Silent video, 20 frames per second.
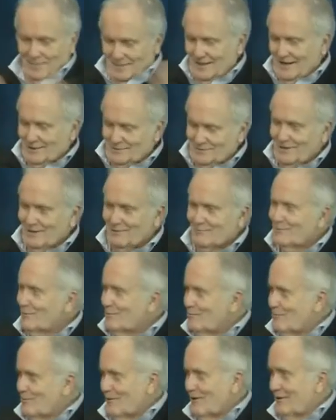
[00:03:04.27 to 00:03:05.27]
actually I
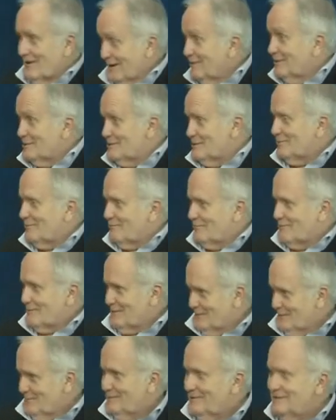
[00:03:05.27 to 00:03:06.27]
wrote a, an elegy for
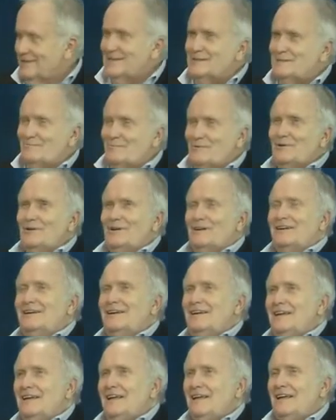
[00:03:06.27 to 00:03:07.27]
him in yeah. this book,
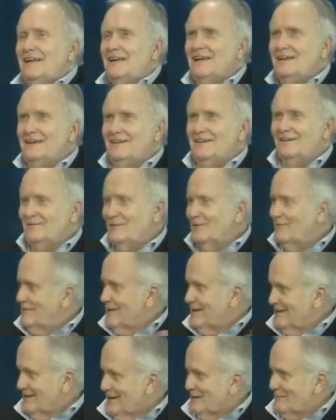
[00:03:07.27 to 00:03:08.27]
and I love
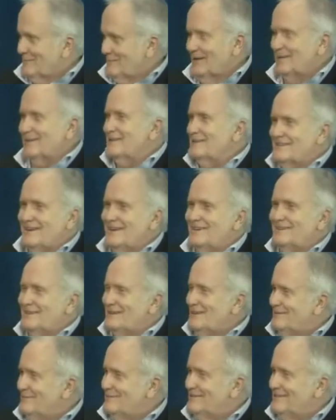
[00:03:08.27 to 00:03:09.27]
that name Della Santa
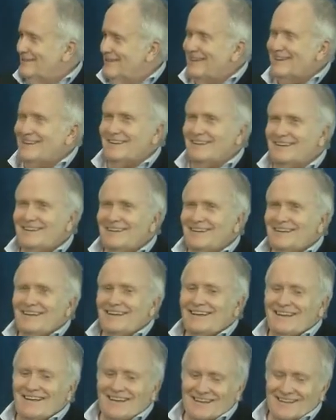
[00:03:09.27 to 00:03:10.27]
even then. Yeah,
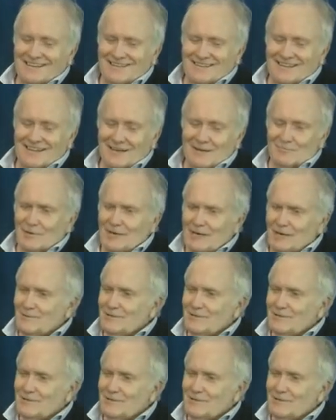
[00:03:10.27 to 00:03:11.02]
yeah. And, but he